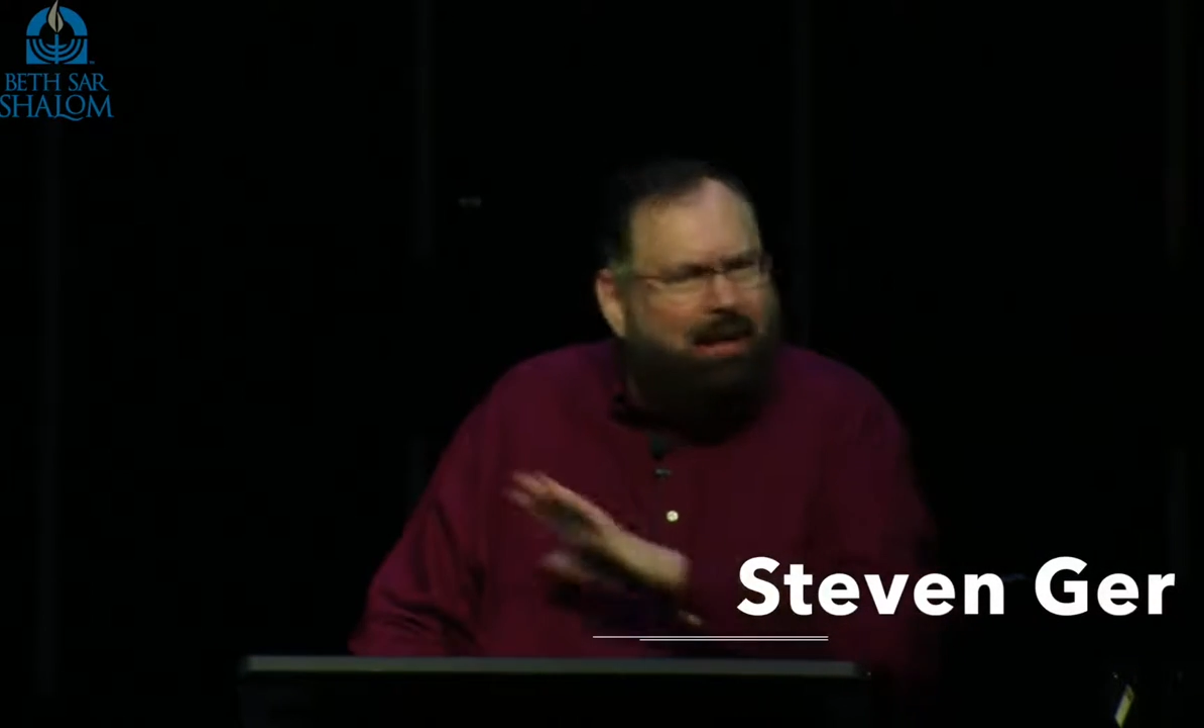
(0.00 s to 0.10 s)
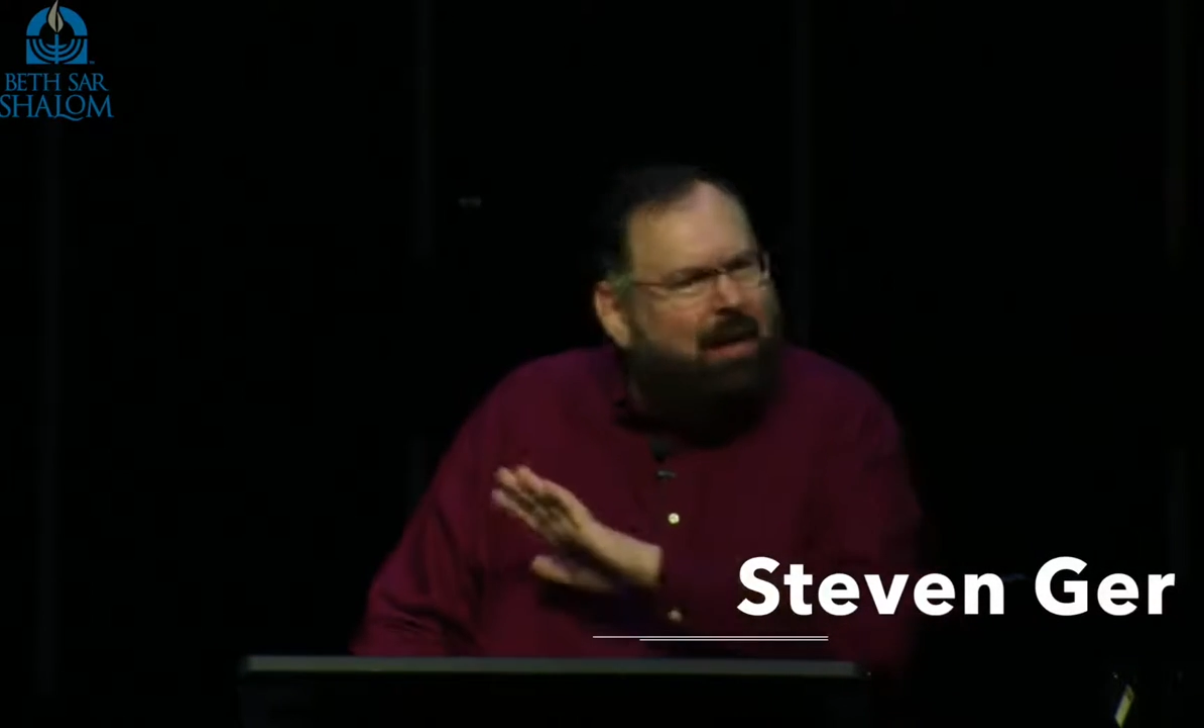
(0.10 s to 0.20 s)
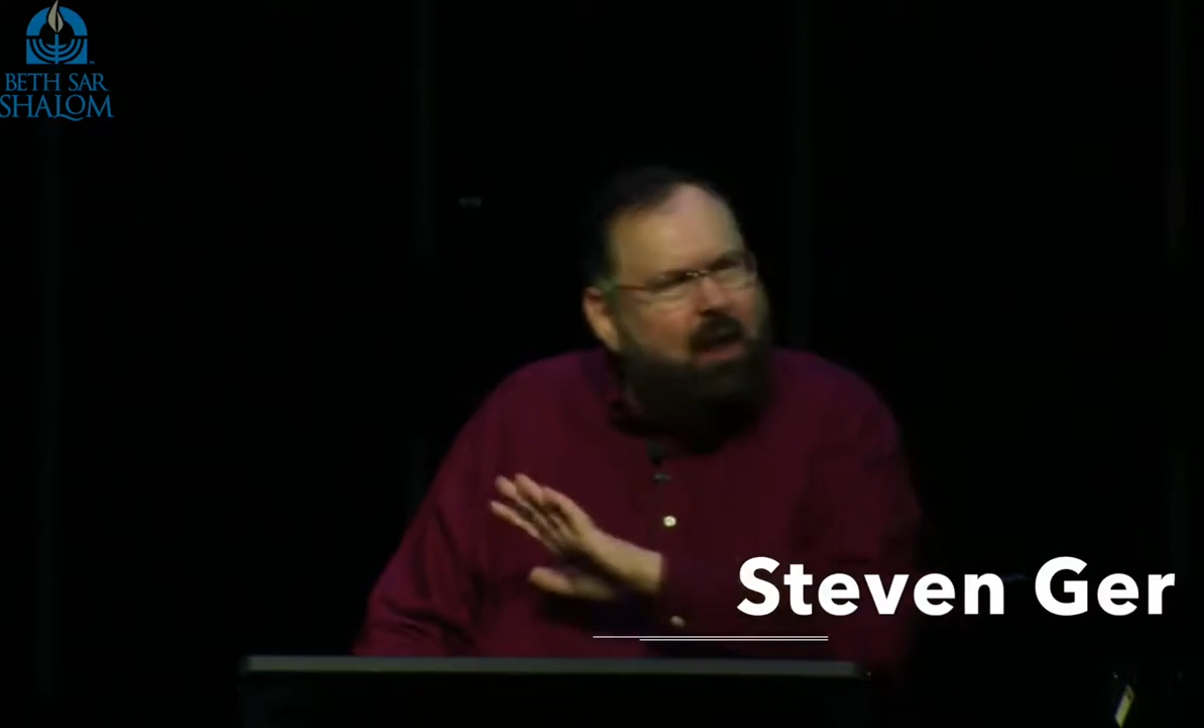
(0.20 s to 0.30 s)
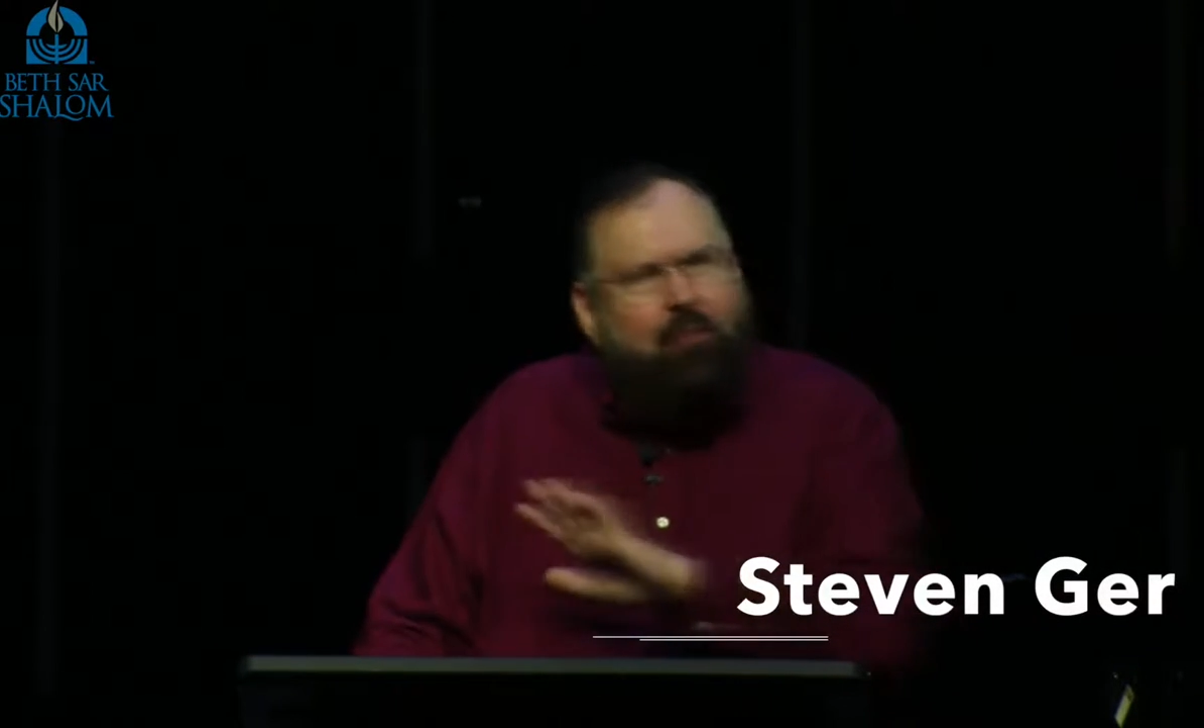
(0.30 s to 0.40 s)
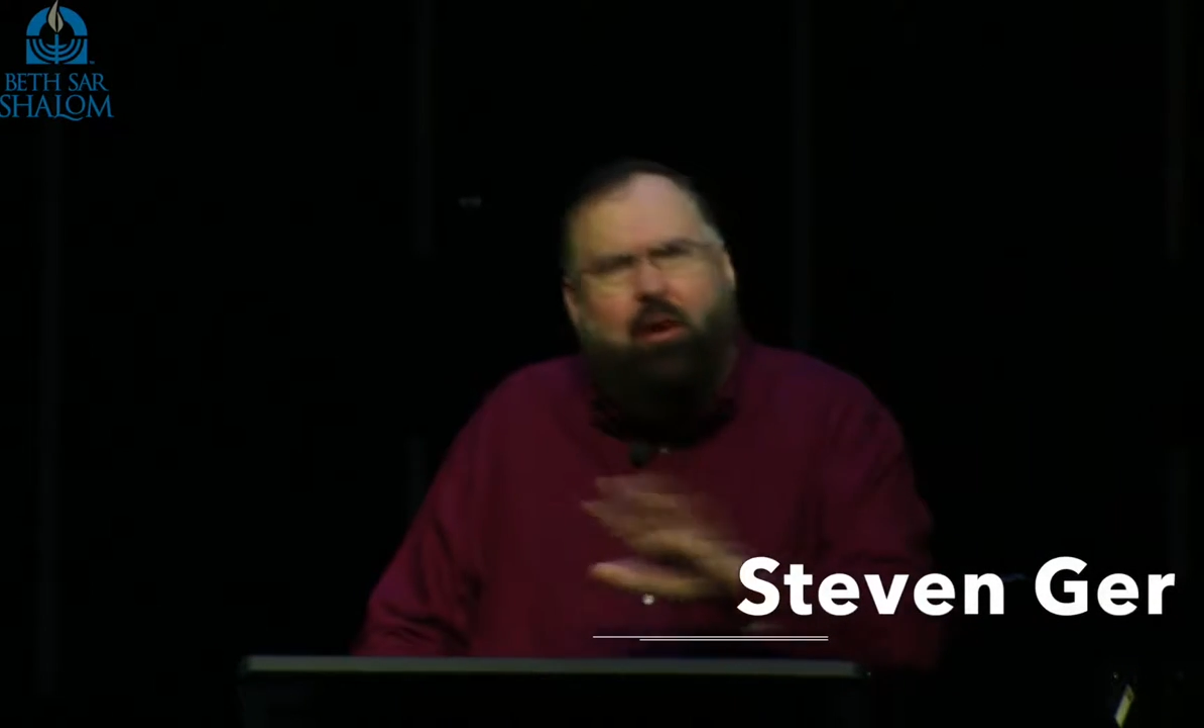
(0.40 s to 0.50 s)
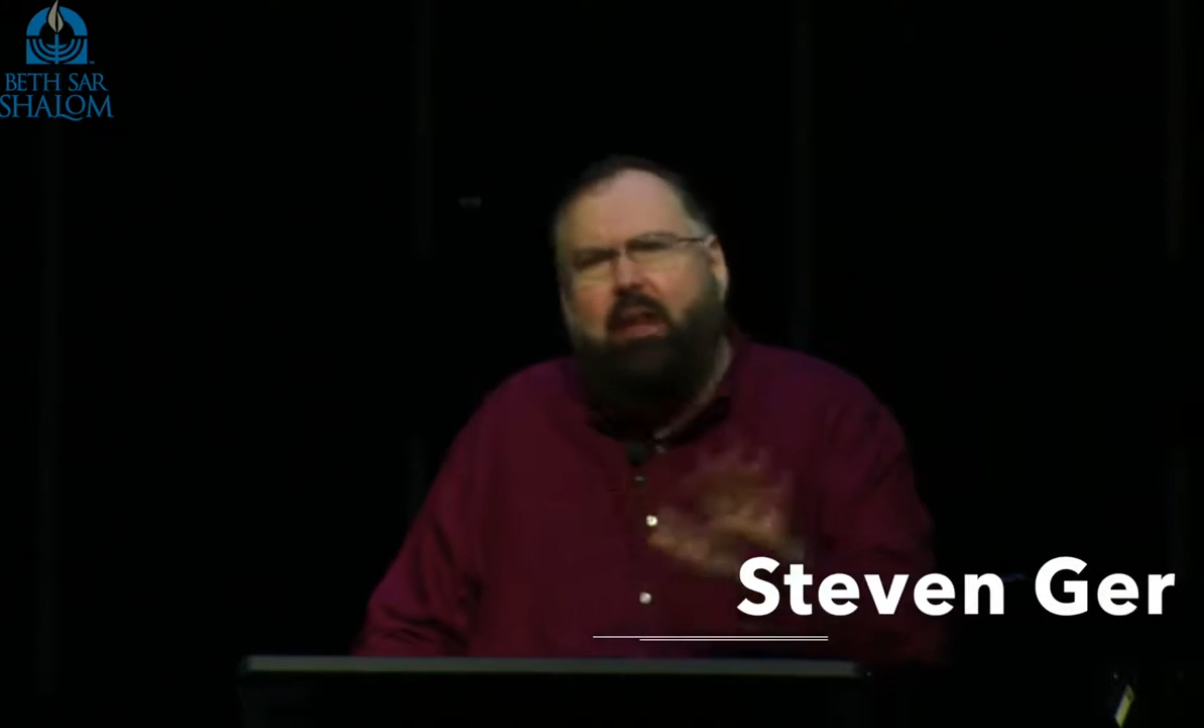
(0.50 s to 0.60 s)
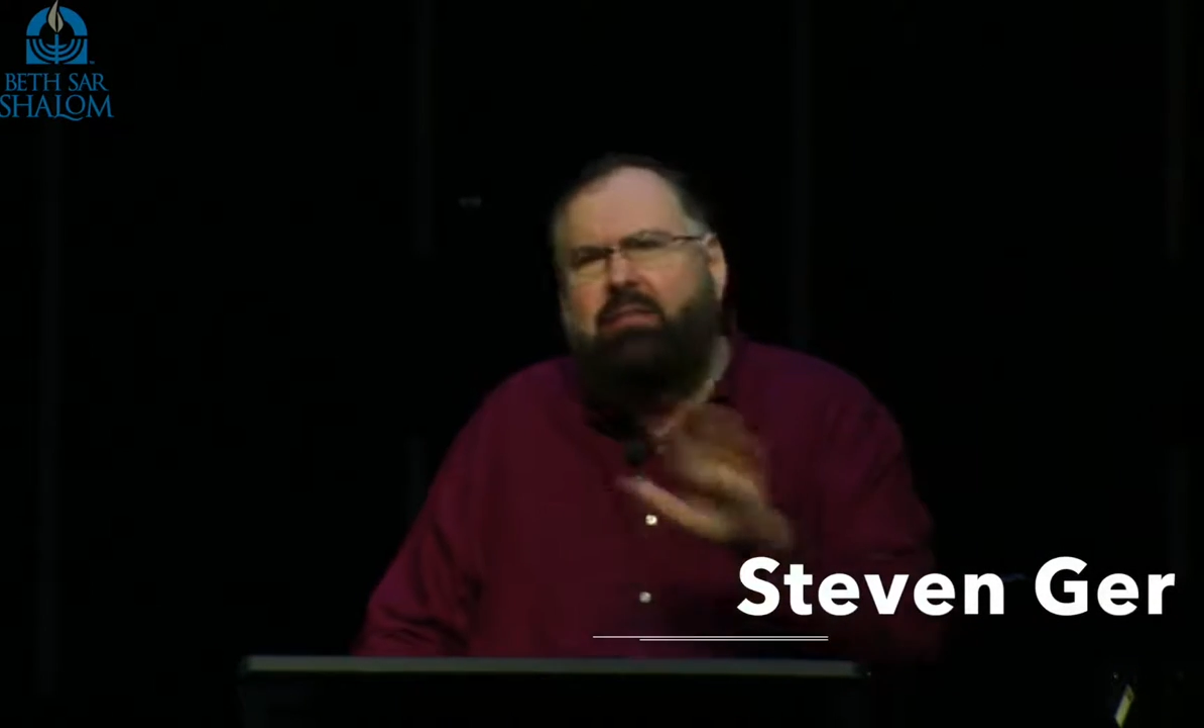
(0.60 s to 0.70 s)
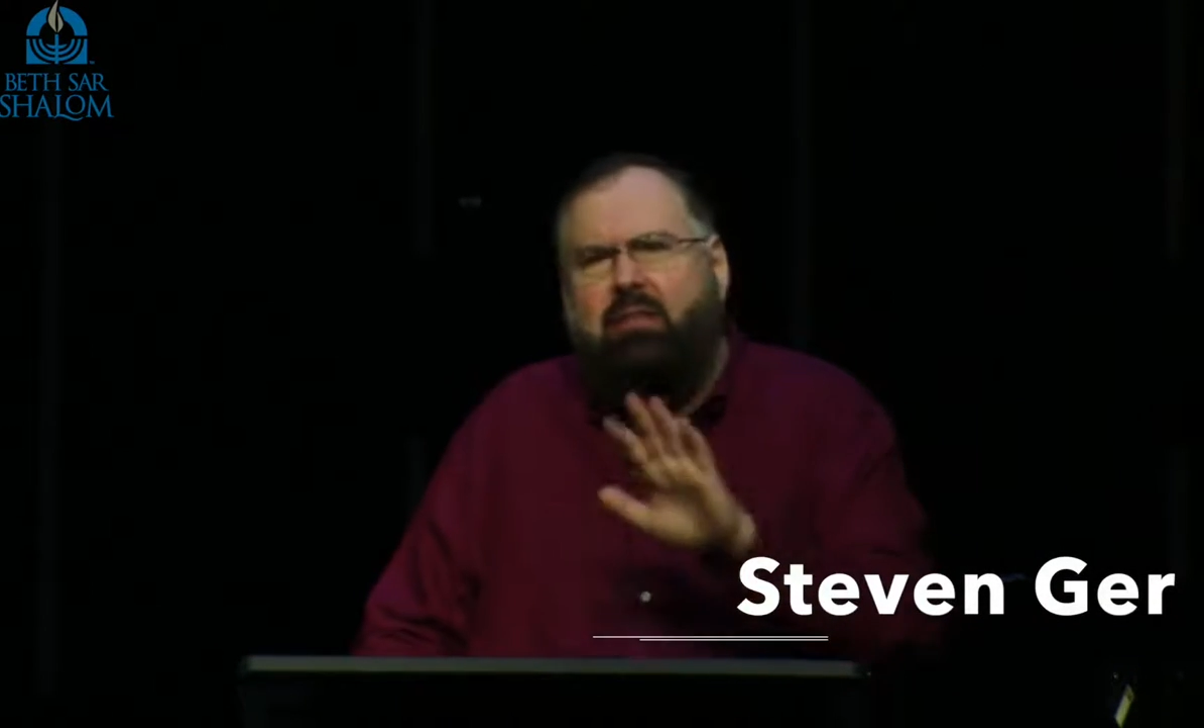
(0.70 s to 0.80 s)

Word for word: Give us